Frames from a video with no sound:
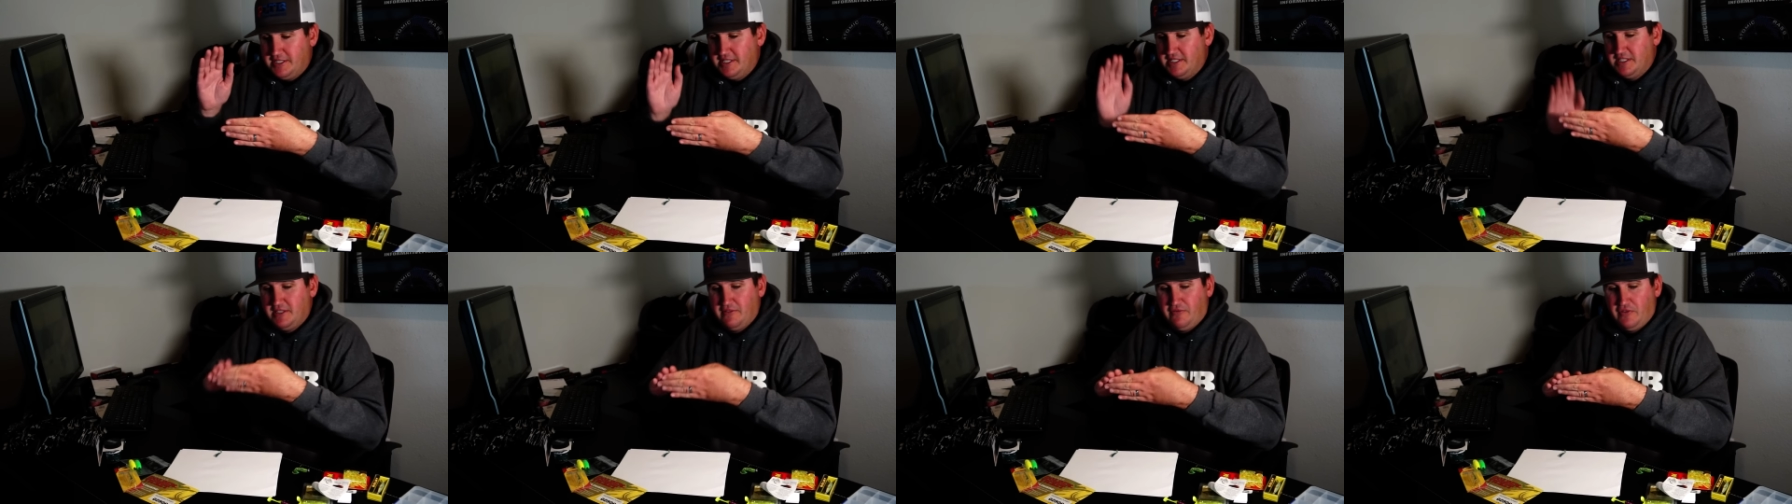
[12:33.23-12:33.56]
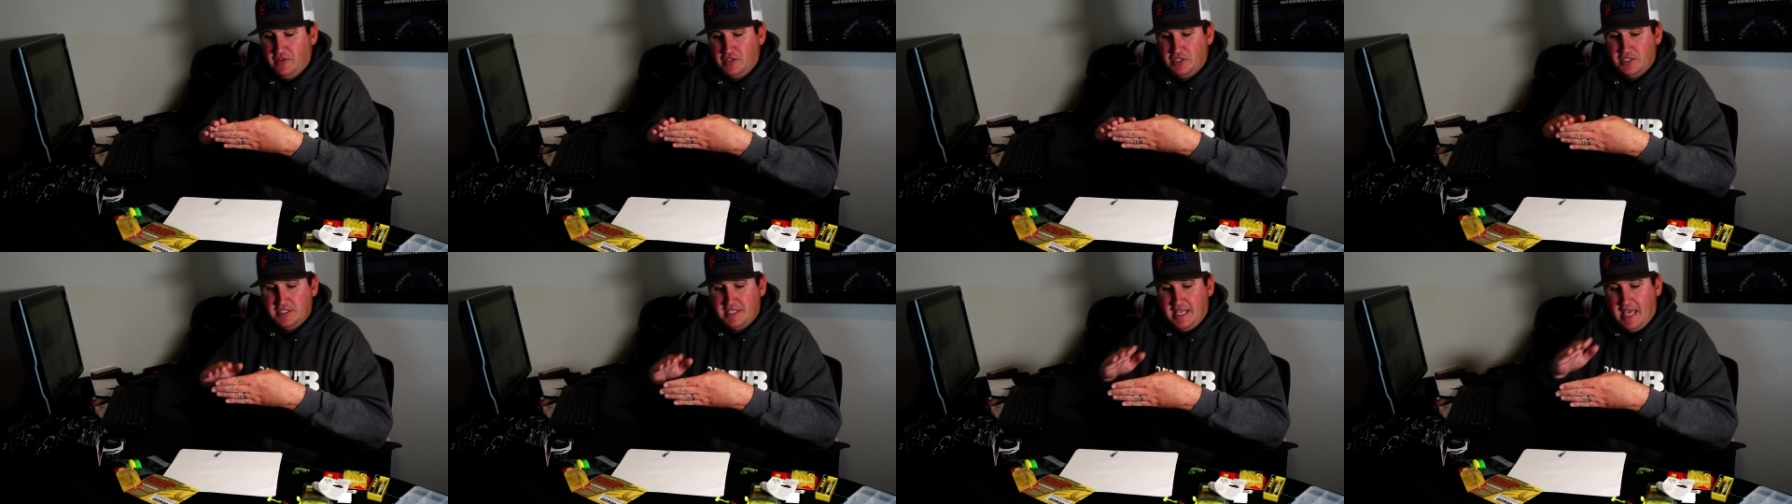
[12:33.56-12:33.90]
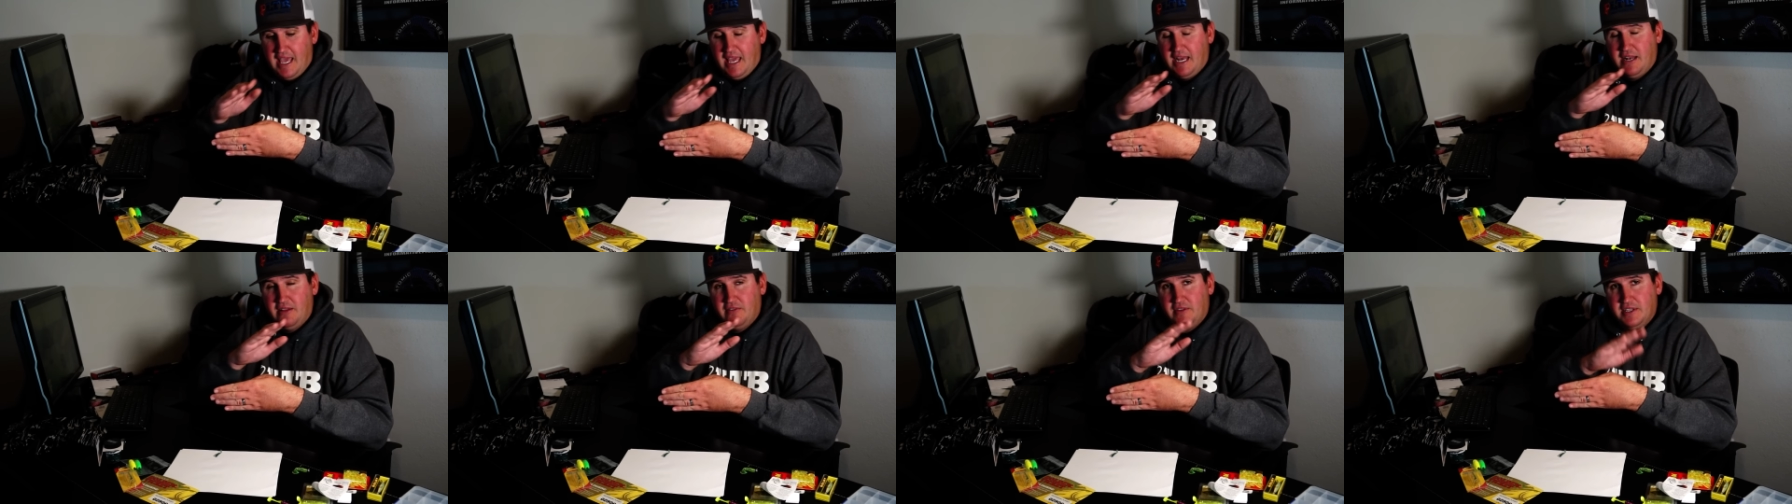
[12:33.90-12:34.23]
is the fish's
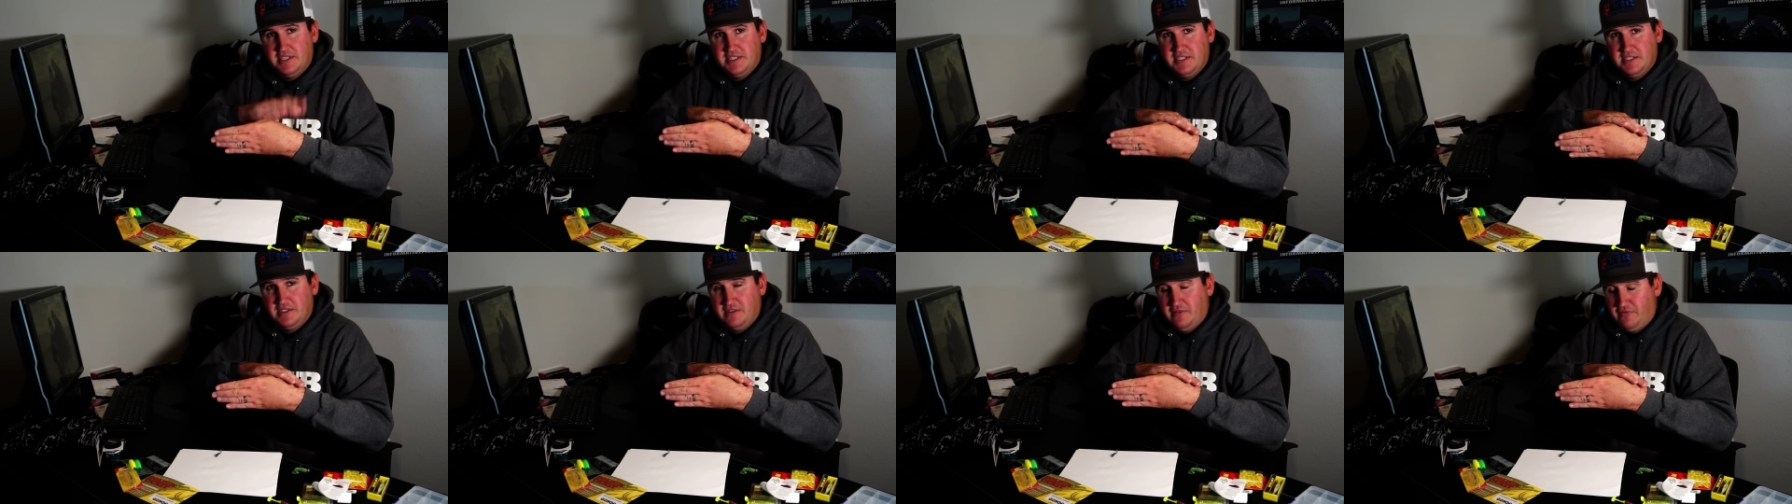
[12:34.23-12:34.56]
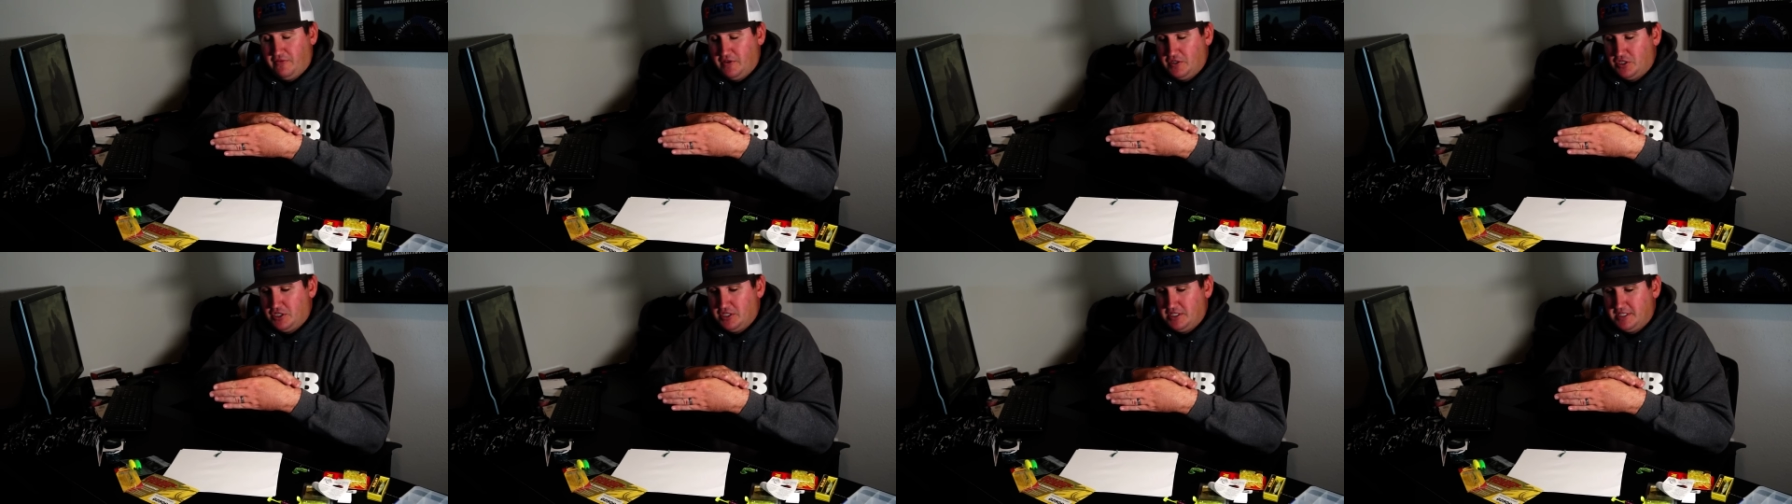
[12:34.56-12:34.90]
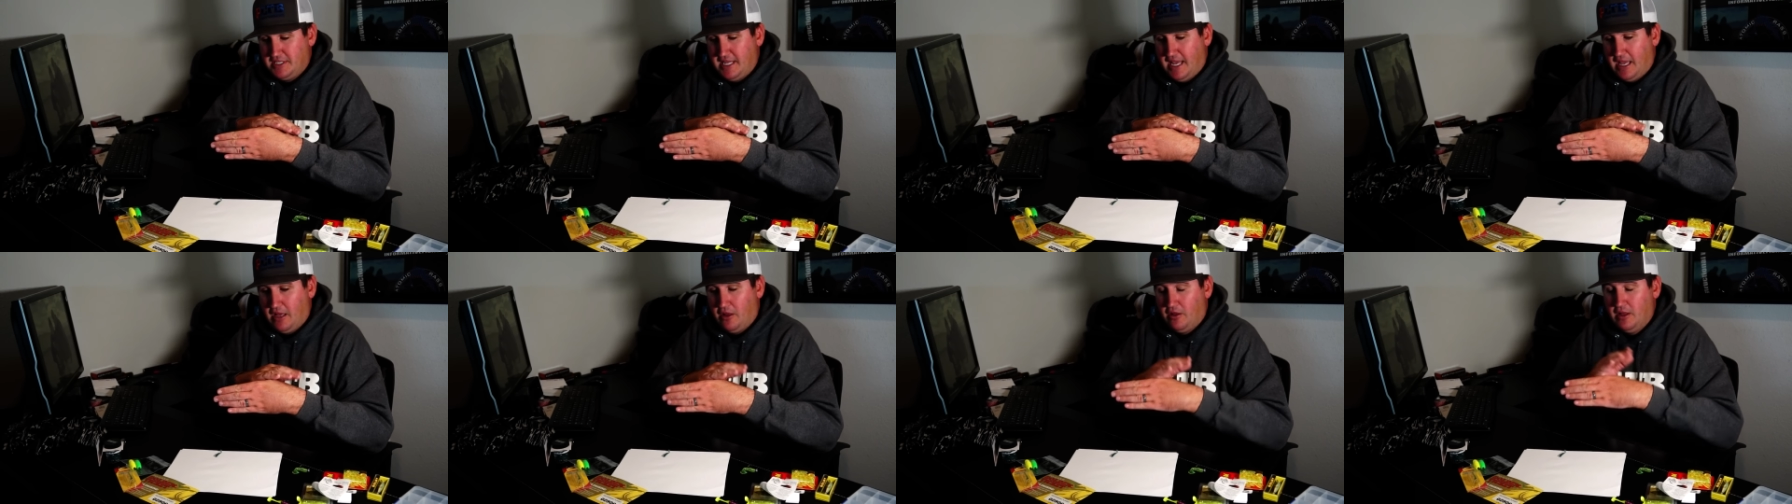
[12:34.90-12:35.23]
head and this is the fish's
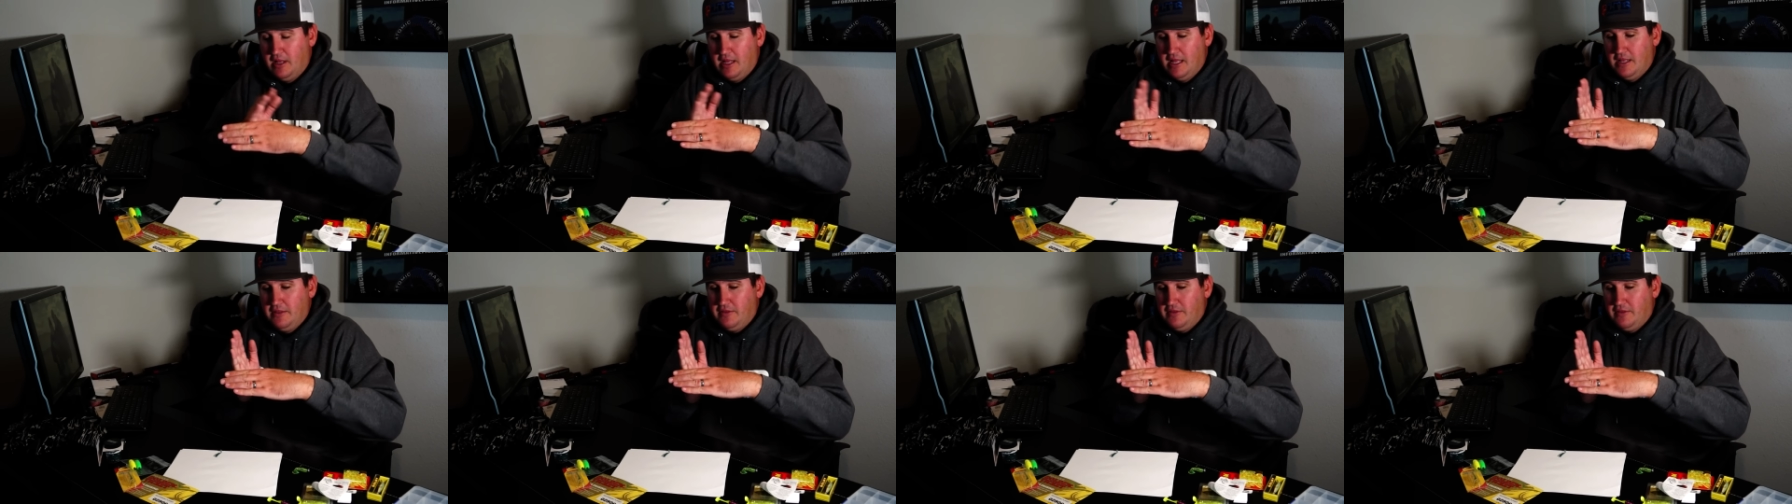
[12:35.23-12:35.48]
tail.